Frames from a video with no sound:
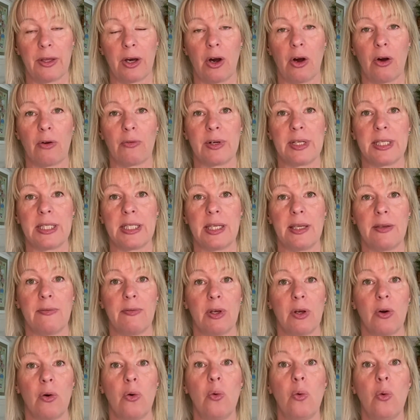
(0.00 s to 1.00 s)
are
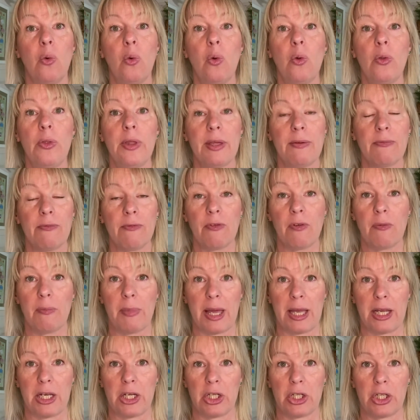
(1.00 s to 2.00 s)
receiving all the
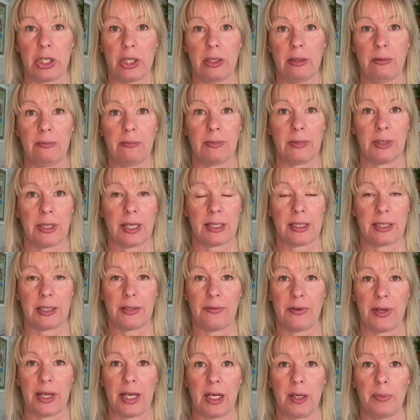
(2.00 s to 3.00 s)
information that's
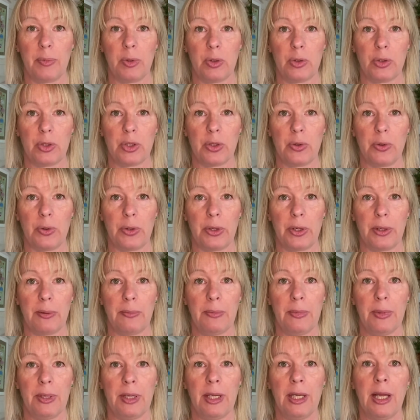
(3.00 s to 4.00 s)
available to them,